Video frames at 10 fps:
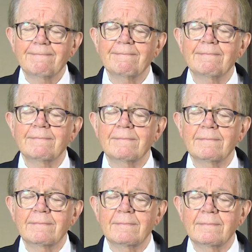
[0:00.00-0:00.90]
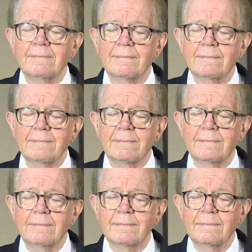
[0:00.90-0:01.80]

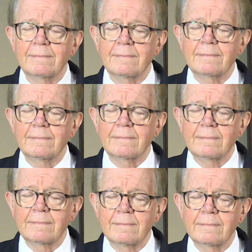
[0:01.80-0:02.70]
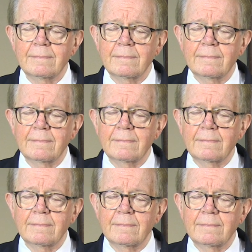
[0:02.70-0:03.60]

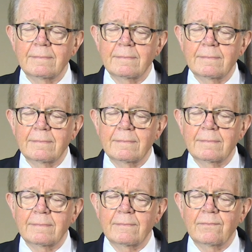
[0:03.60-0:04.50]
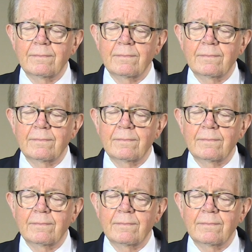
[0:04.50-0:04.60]
(silence)